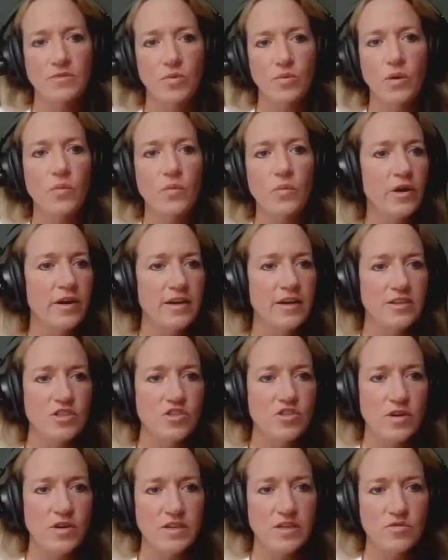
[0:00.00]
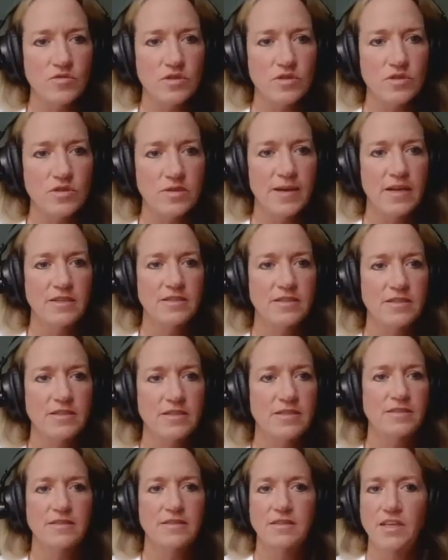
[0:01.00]
When we're in our stress response
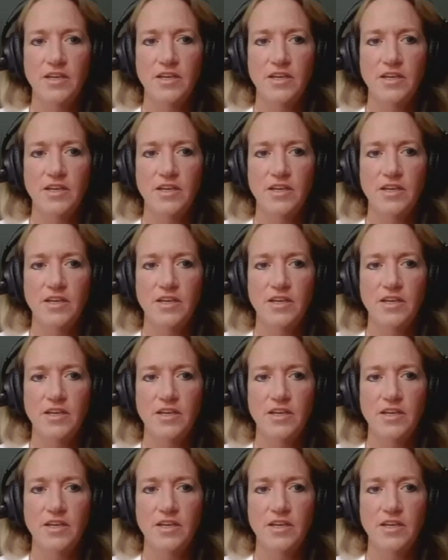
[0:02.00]
and,